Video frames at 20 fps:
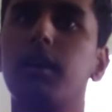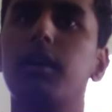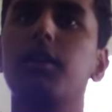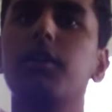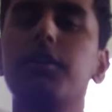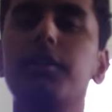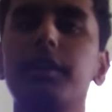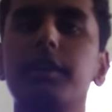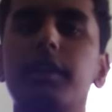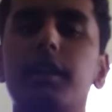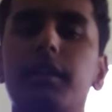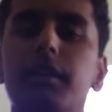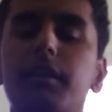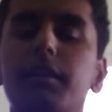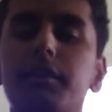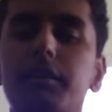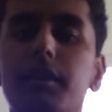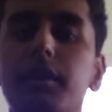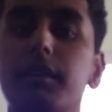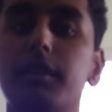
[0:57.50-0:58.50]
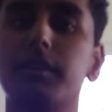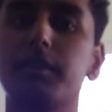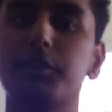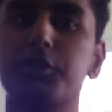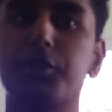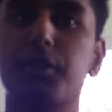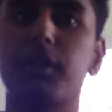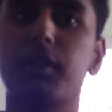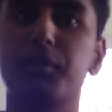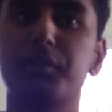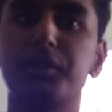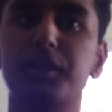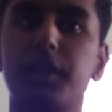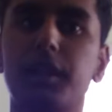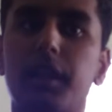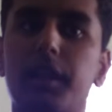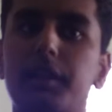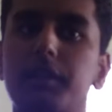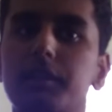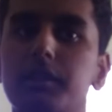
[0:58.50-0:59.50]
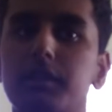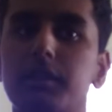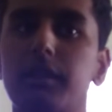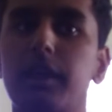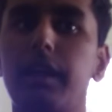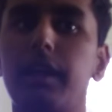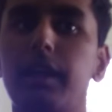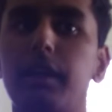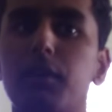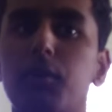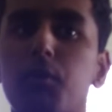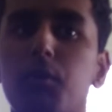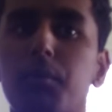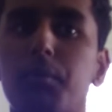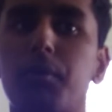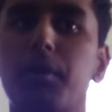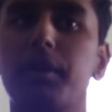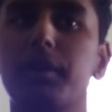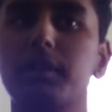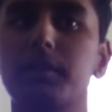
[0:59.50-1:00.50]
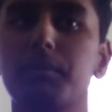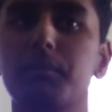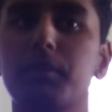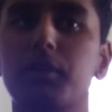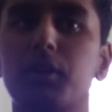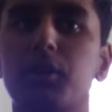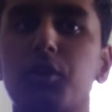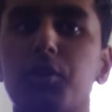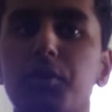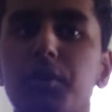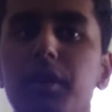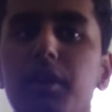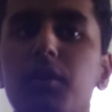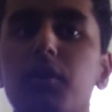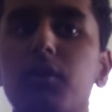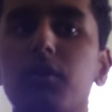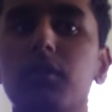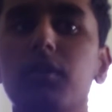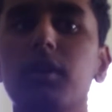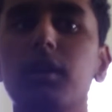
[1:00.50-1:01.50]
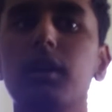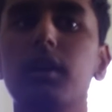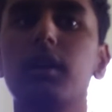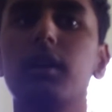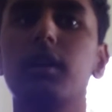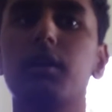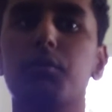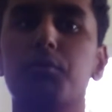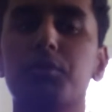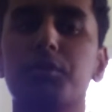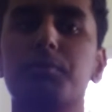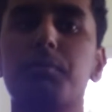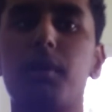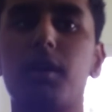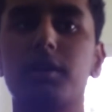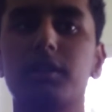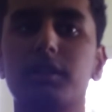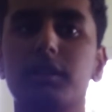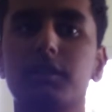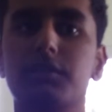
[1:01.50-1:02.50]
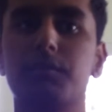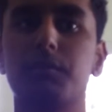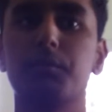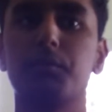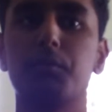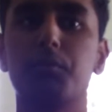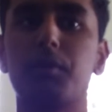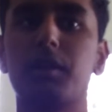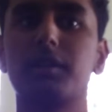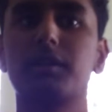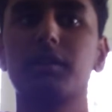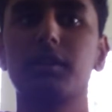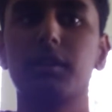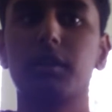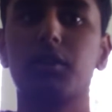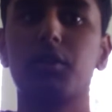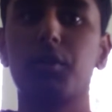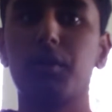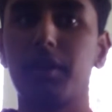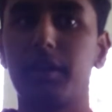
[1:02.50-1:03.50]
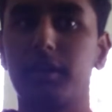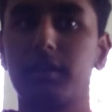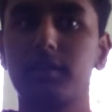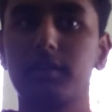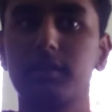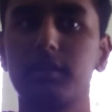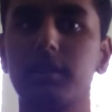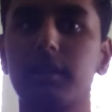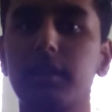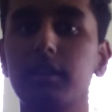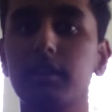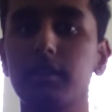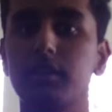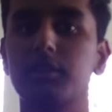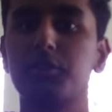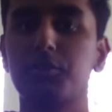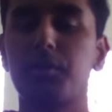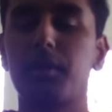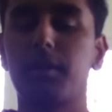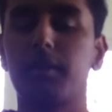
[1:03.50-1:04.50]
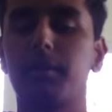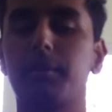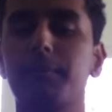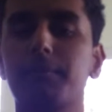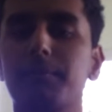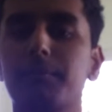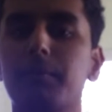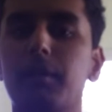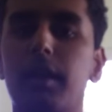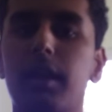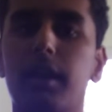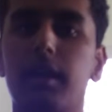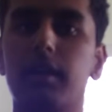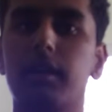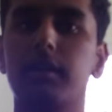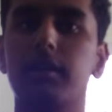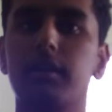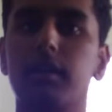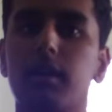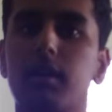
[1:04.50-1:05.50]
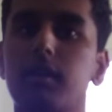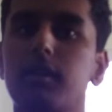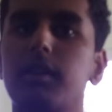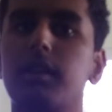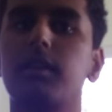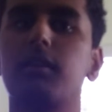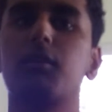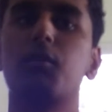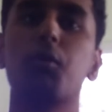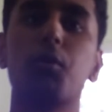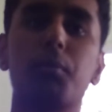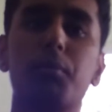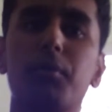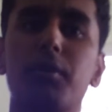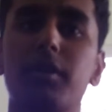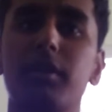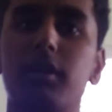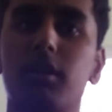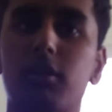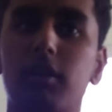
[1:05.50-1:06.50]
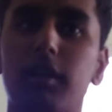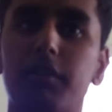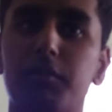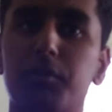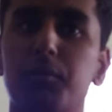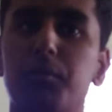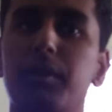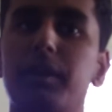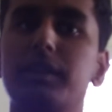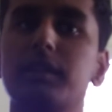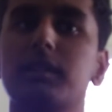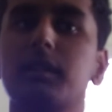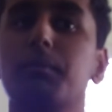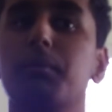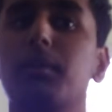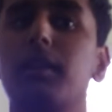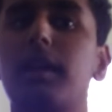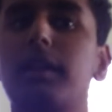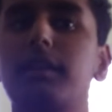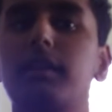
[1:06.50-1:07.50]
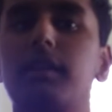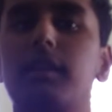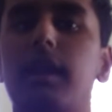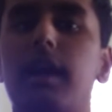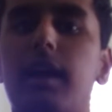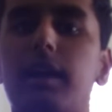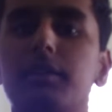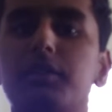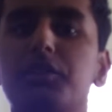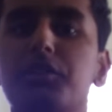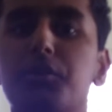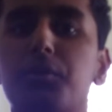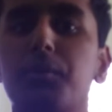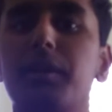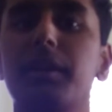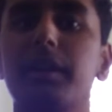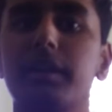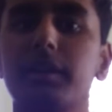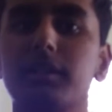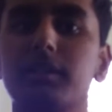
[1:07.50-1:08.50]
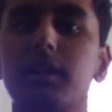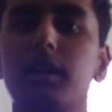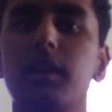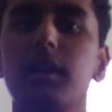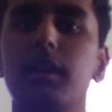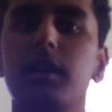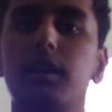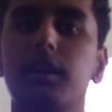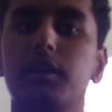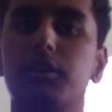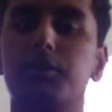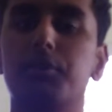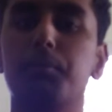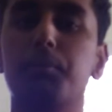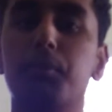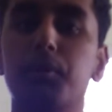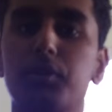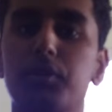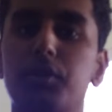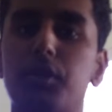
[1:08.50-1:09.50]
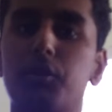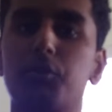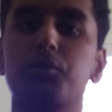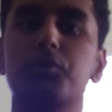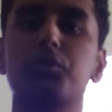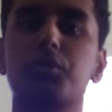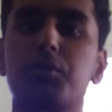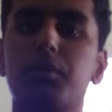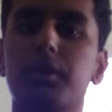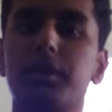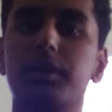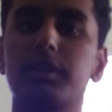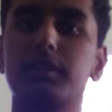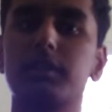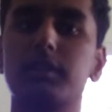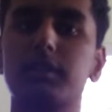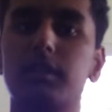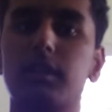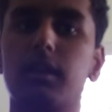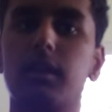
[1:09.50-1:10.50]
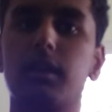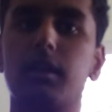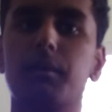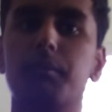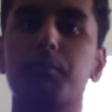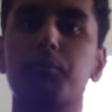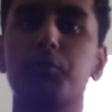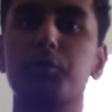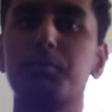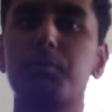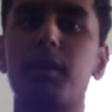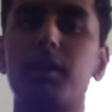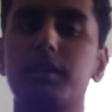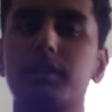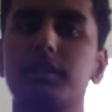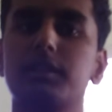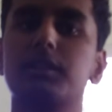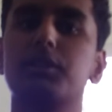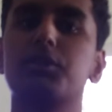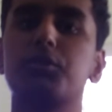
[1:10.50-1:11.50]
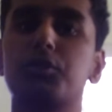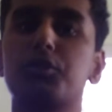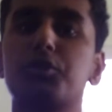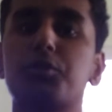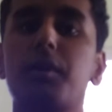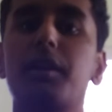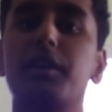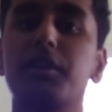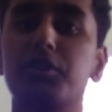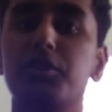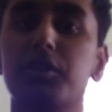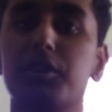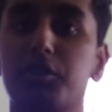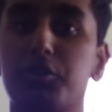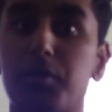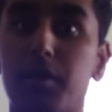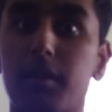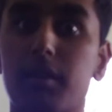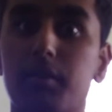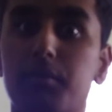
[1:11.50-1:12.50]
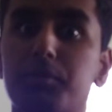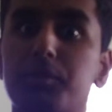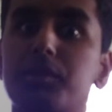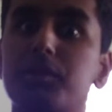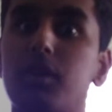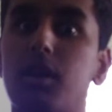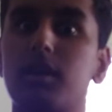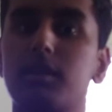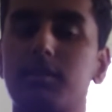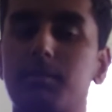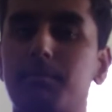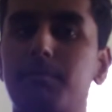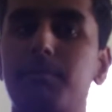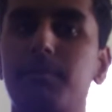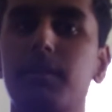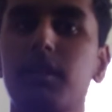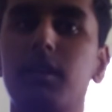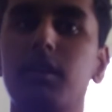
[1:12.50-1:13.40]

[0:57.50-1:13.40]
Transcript: Another thing they did in this trailer, which I liked, is they incorporated some of the critical responses from the rest of the critics in this trailer. And they incorporated in clever ways, and I'm glad that they had screenings to put those critics' responses straight into the trailer, which is awesome.